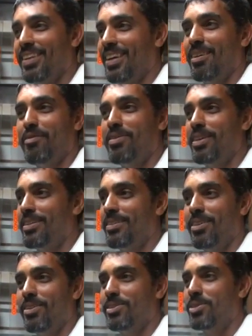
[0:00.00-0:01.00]
I loved it.
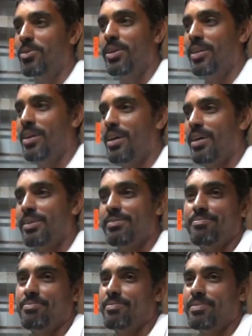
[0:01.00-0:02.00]
You know, he's a great guy.
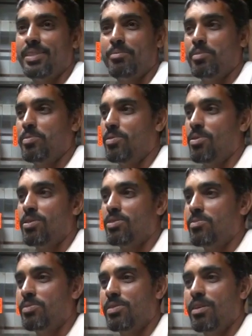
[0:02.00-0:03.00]
James built
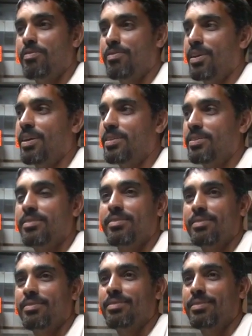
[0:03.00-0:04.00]
awesome stuff. Yeah, he's
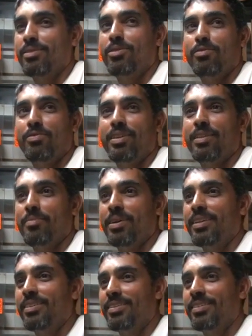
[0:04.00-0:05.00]
a good friend of
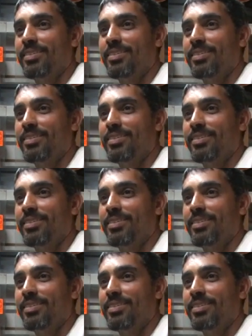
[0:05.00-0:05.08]
mine.